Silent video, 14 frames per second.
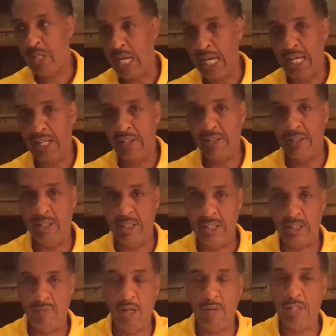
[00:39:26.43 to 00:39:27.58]
and
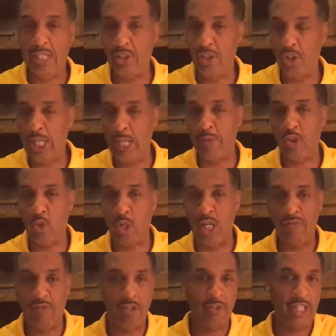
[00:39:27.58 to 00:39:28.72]
uh, Revelation chapter
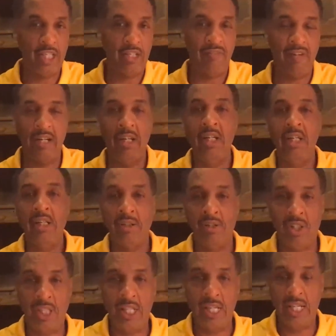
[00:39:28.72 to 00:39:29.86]
12, 13, and 5, you
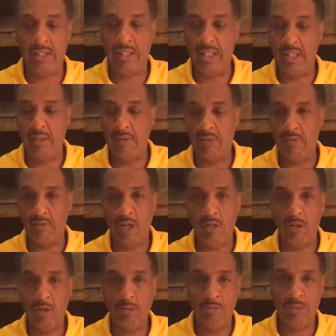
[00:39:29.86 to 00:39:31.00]
see that the
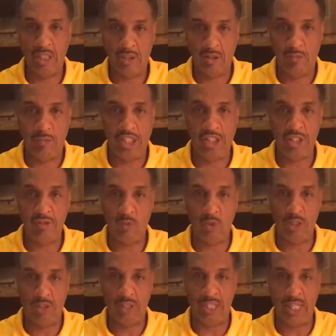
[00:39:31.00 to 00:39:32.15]
Rome, Domitian
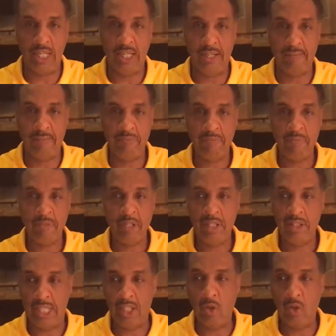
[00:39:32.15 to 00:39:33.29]
was the king.
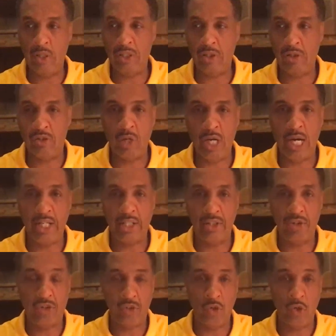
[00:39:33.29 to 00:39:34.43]
They're going to try to
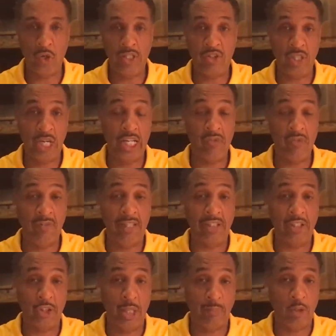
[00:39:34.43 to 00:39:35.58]
destroy Satan.
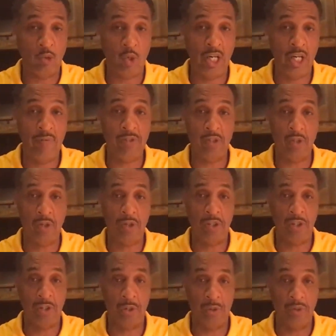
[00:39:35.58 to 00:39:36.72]
Revelation chapter 12 is going to
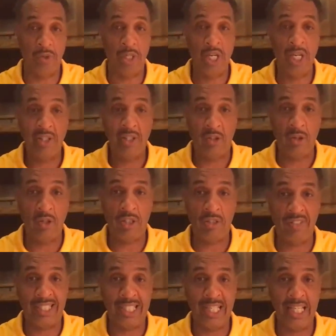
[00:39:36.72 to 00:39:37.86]
use the thoughts
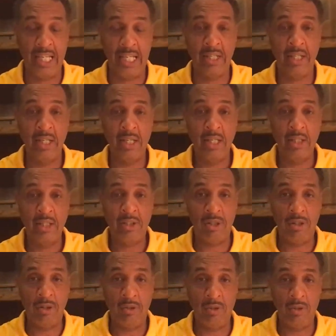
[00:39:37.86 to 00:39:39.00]
of a king
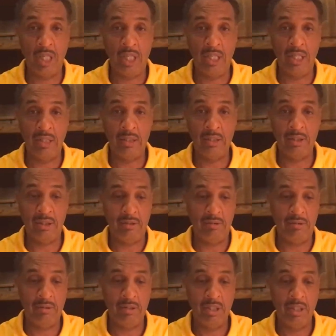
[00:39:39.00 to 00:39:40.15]
to uh,
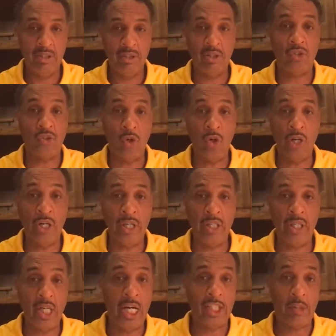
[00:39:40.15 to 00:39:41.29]
to destroy
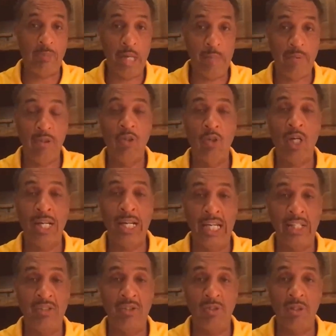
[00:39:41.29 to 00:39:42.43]
God's people who are
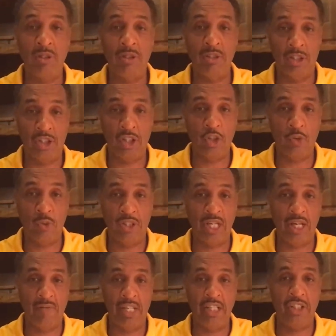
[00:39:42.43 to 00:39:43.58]
in the church with
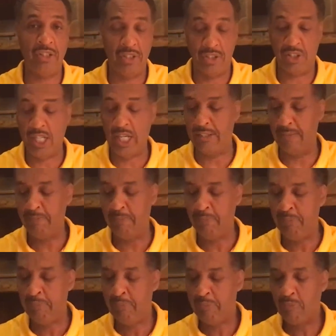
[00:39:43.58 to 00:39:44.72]
salvation is this kingdom.
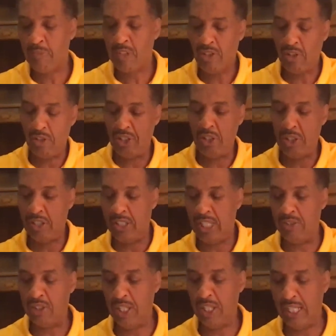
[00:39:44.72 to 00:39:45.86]
So you see all this
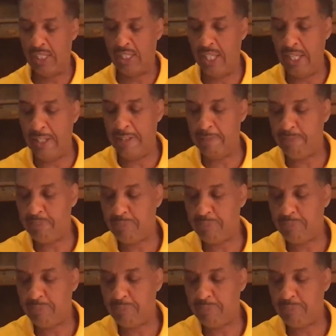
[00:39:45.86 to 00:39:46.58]
how it's connected here.